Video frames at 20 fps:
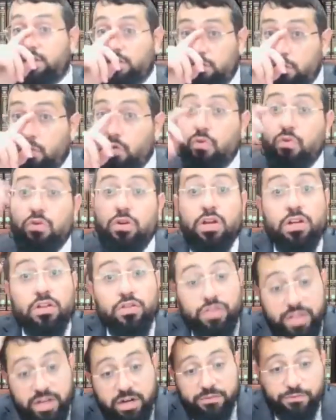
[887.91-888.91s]
So,
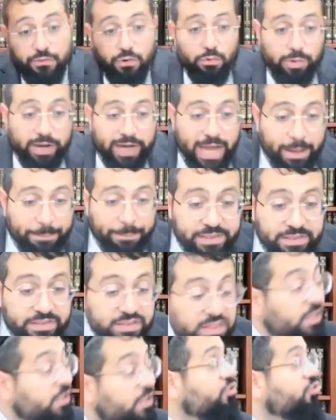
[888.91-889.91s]
therefore, what happens?